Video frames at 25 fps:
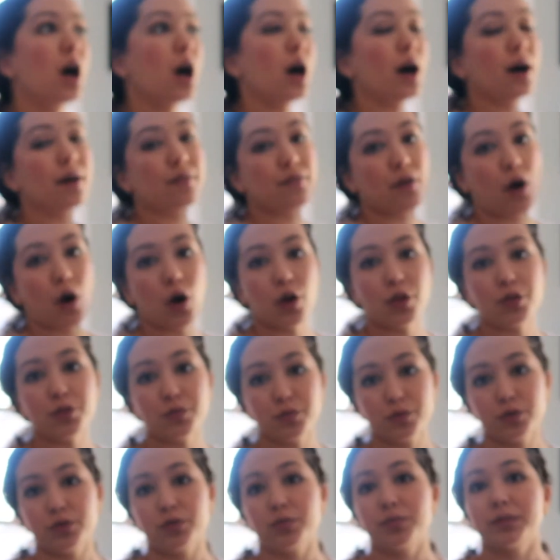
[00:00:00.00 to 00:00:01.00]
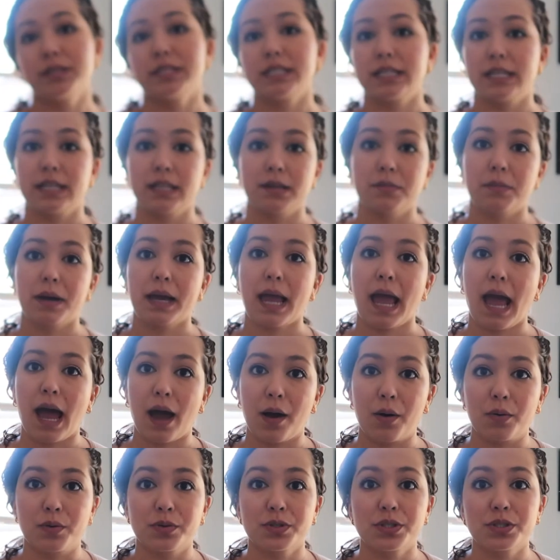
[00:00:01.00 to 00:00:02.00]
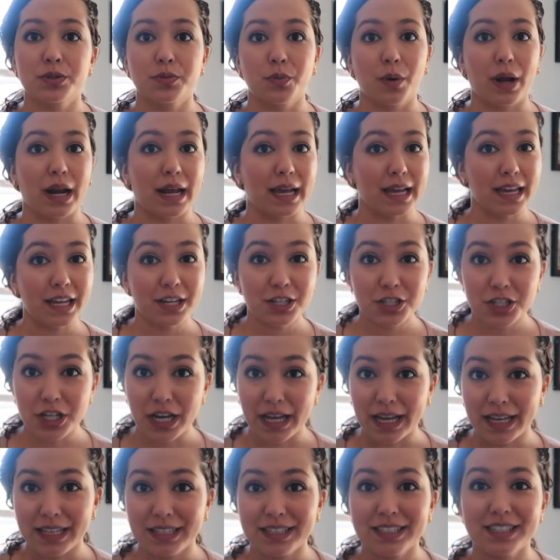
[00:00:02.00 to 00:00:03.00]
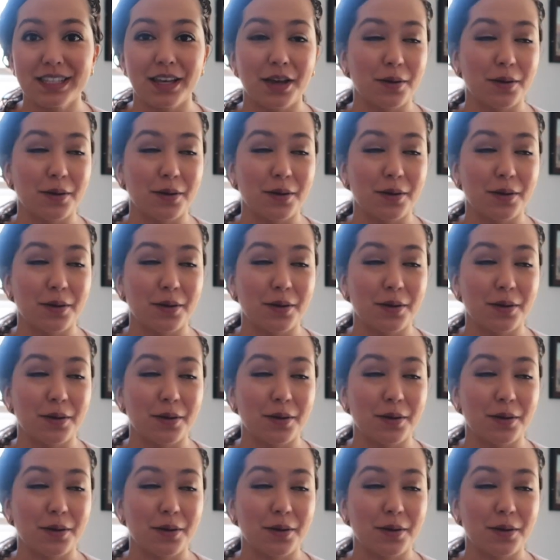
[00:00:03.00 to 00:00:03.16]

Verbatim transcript: of all the rooms in my house when I get a chance.